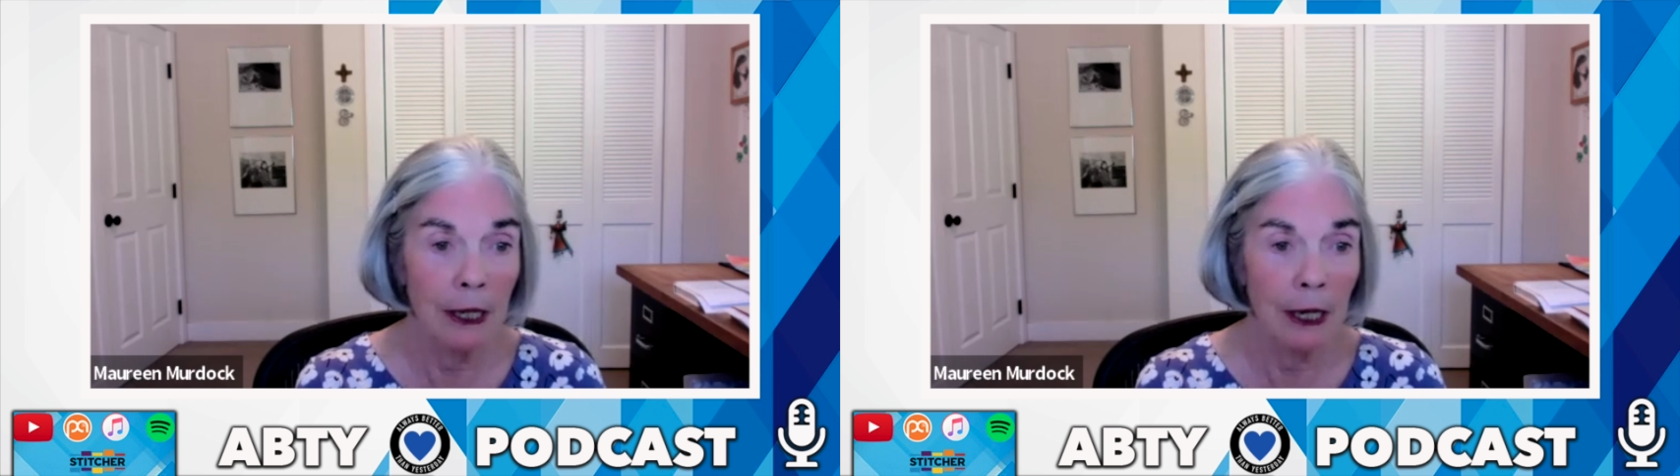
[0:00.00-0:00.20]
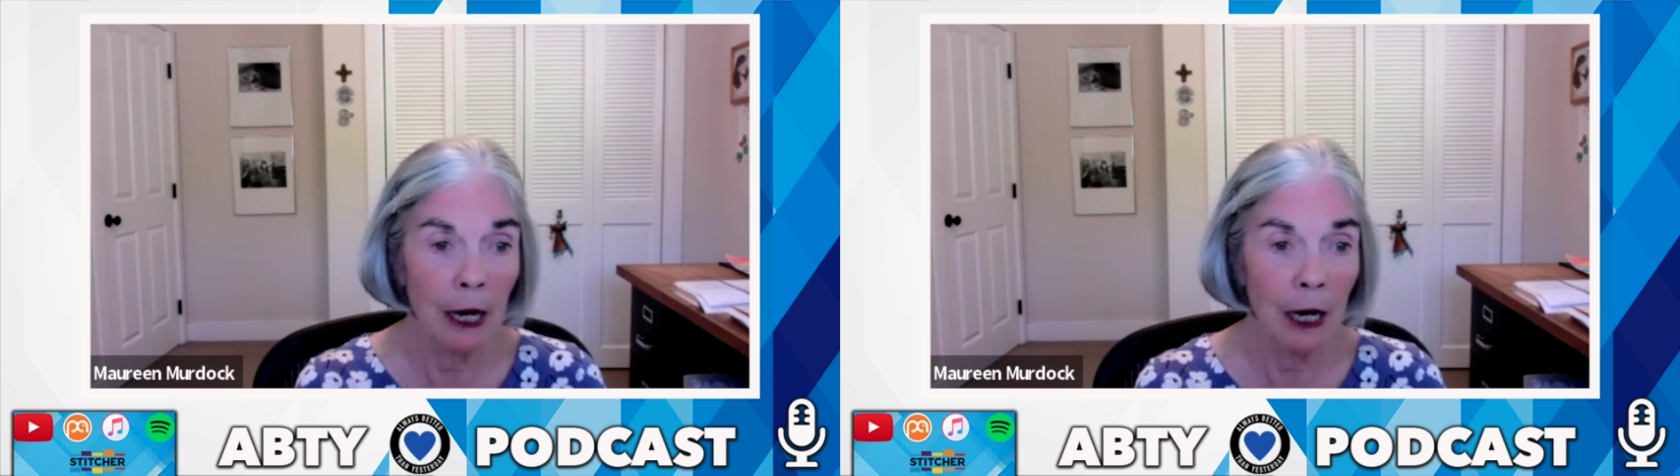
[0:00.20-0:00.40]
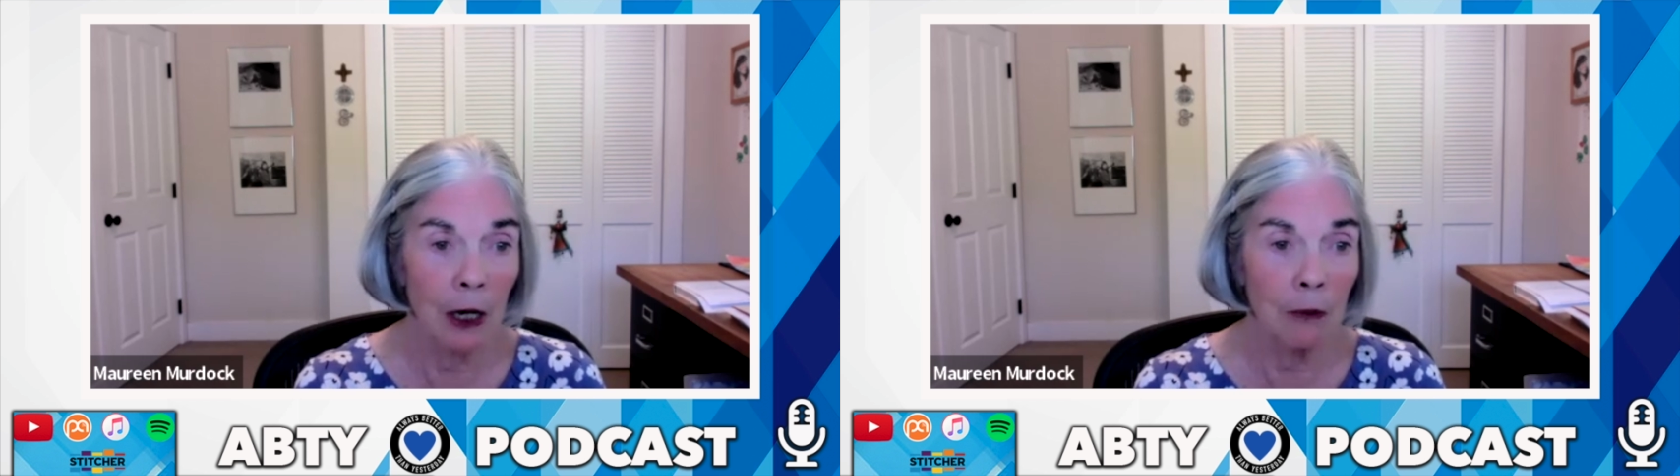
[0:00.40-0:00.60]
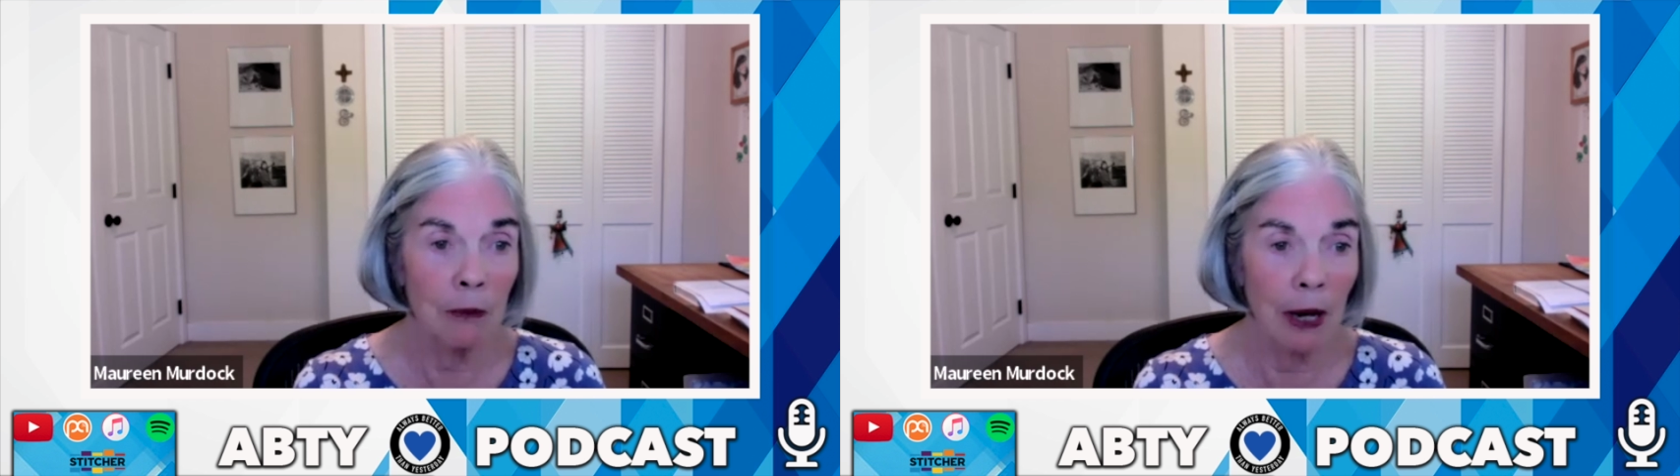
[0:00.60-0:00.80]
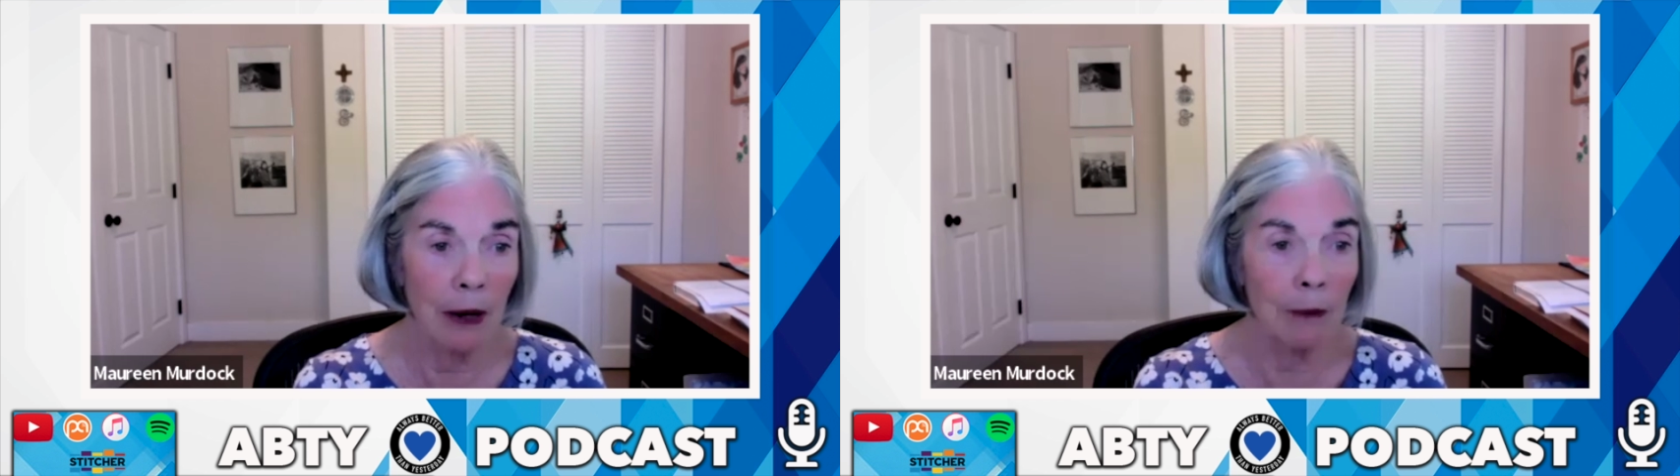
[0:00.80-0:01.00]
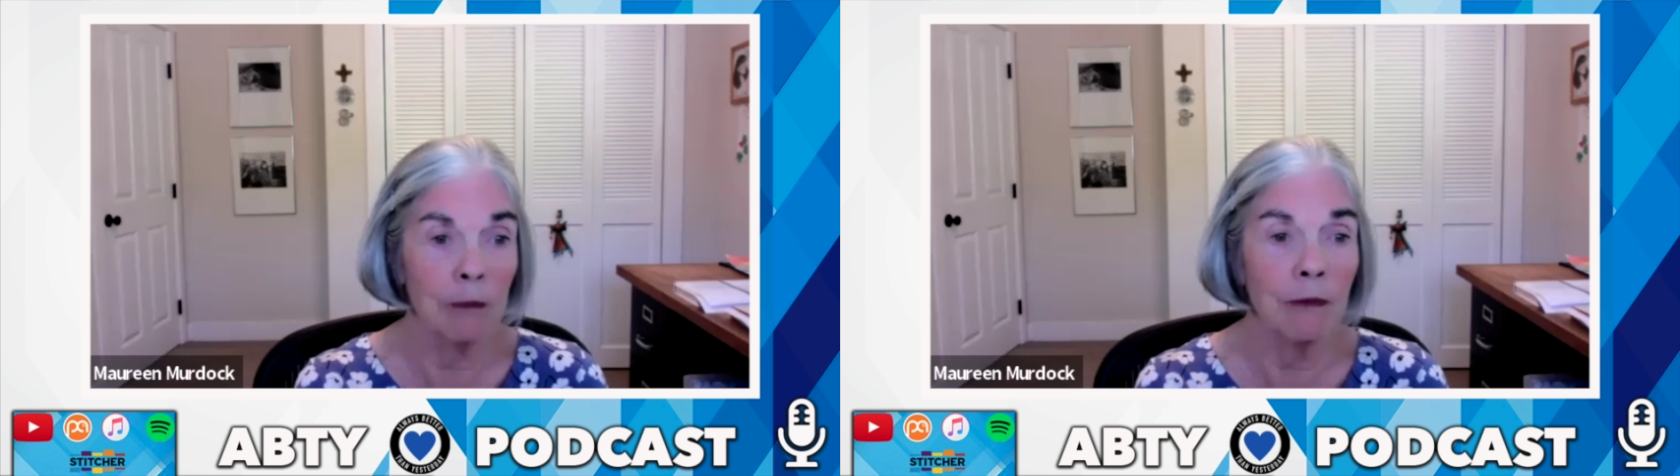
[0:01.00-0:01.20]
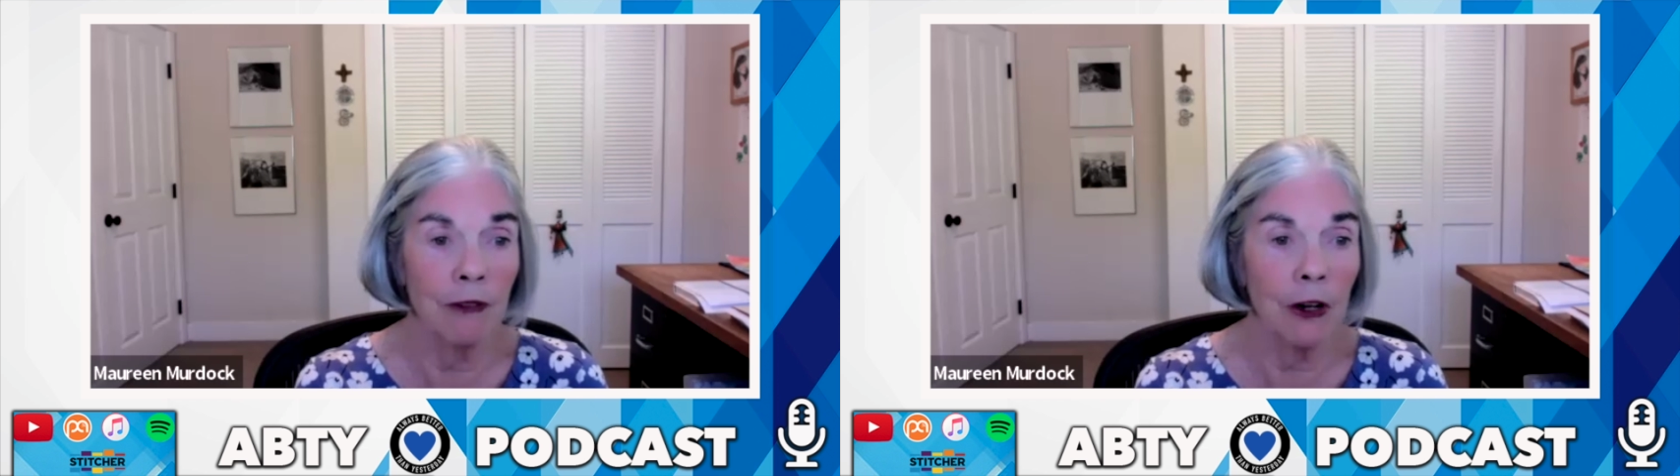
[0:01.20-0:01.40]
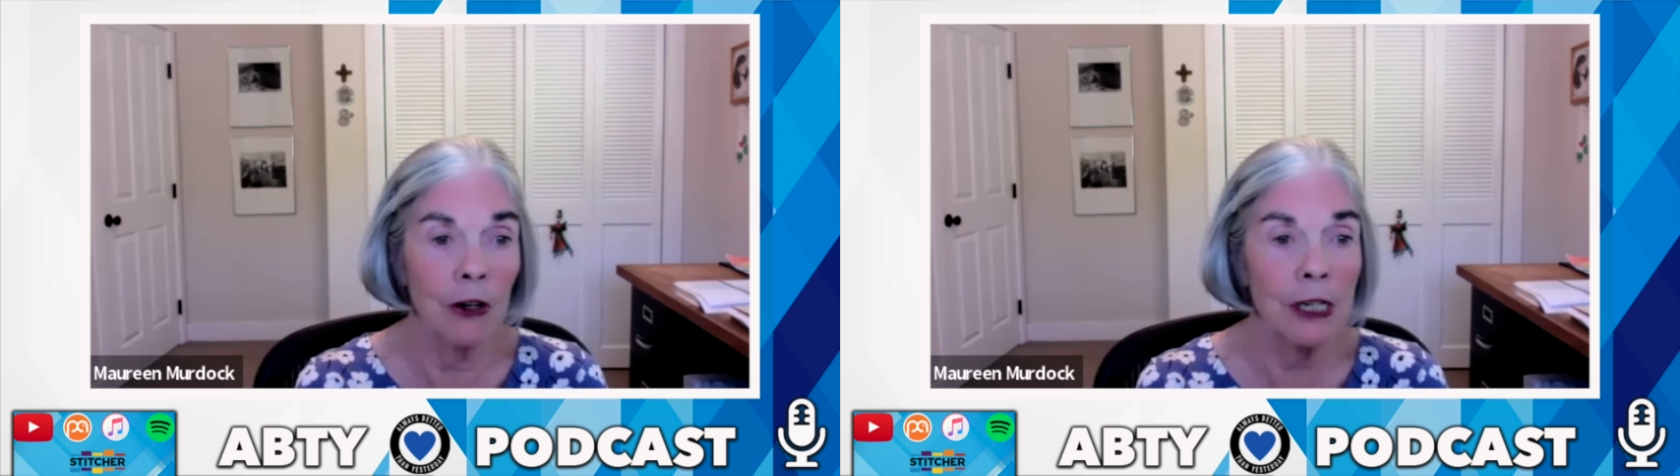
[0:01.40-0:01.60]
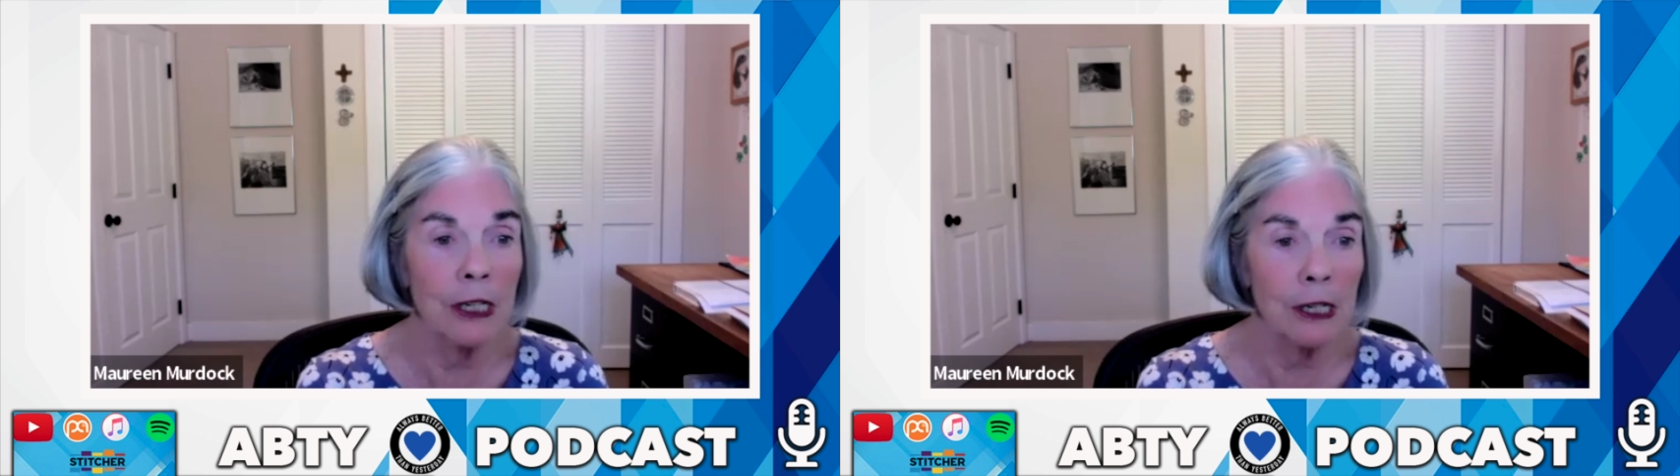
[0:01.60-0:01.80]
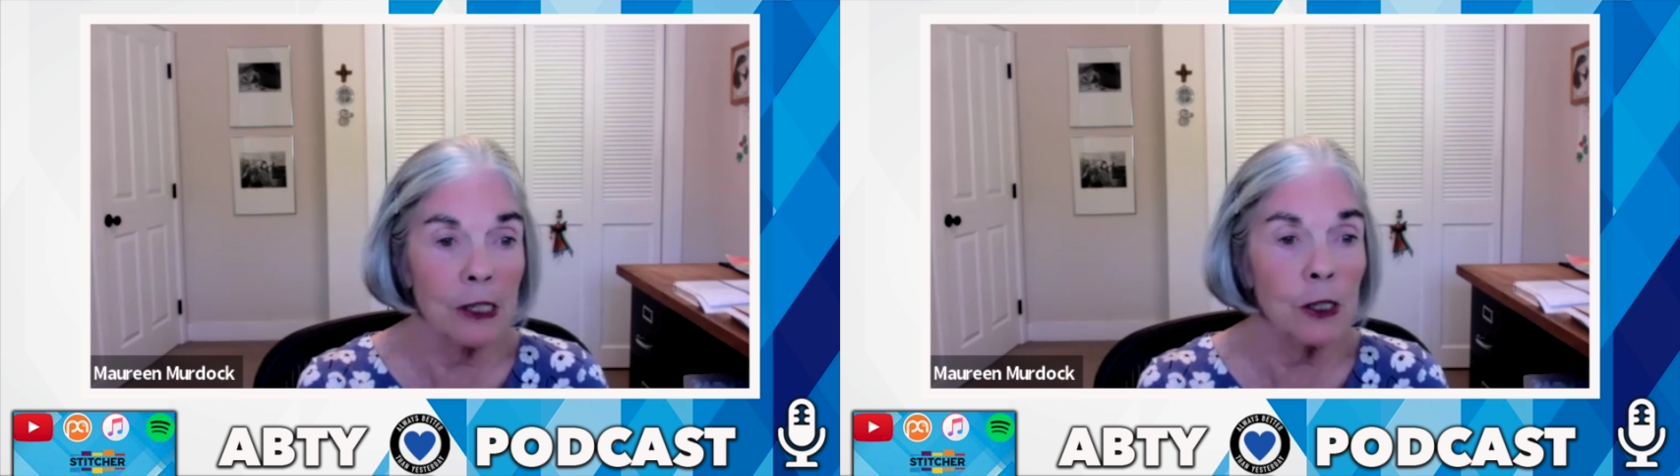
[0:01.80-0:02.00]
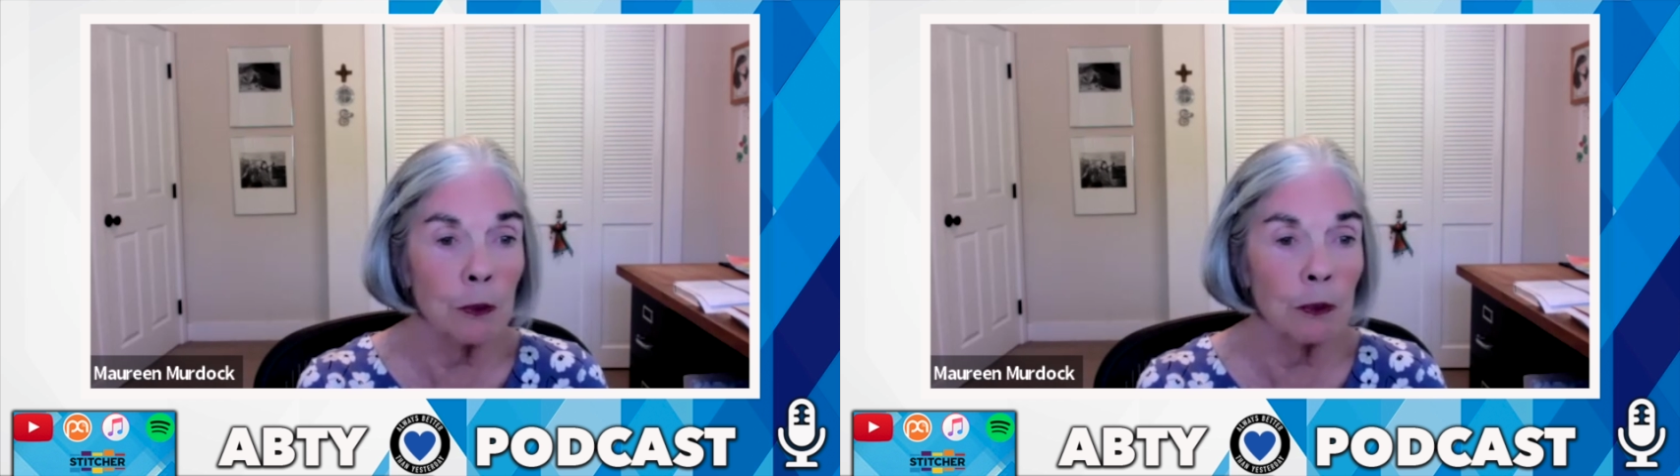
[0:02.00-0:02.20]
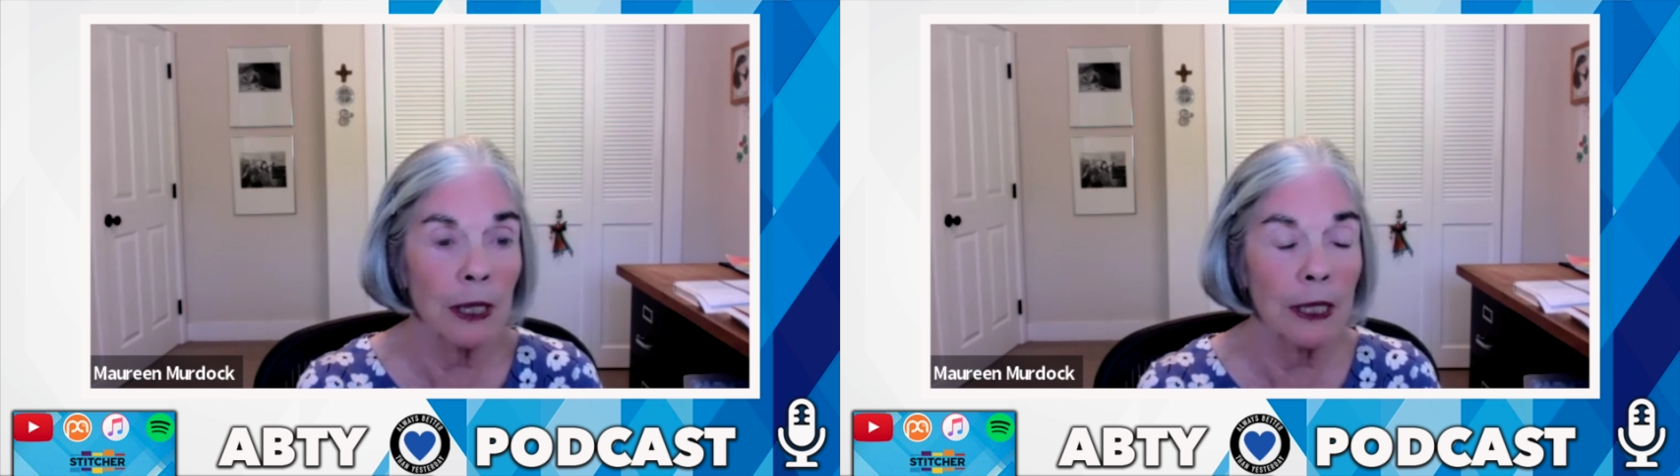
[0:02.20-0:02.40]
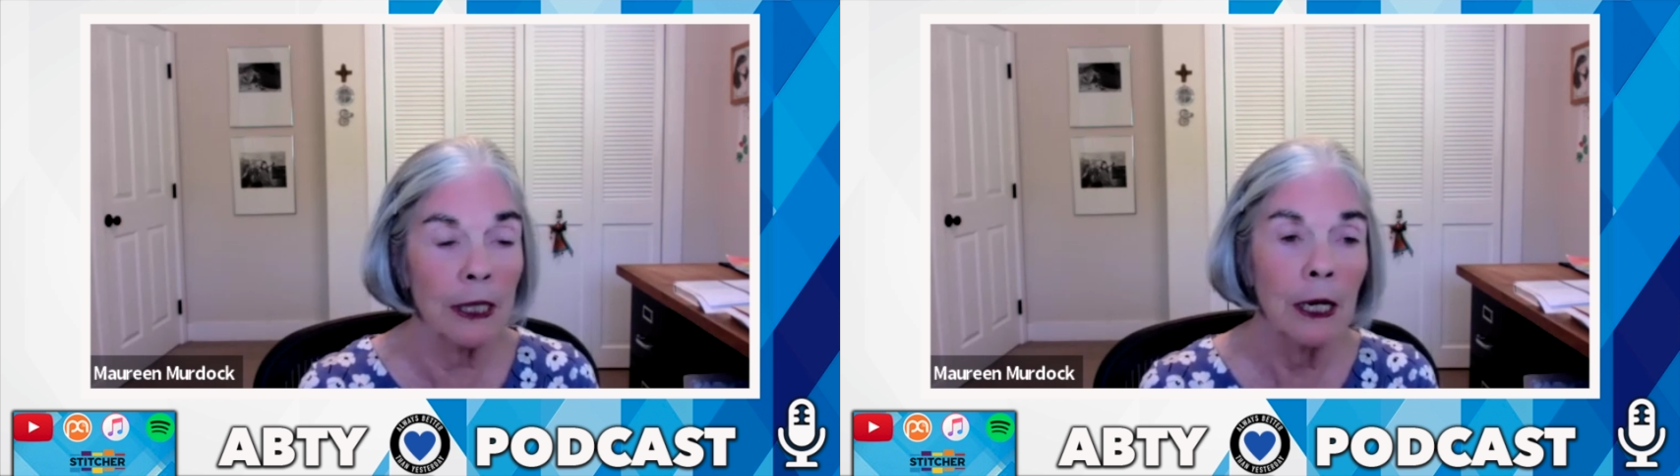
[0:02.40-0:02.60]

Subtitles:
I'm very disciplined,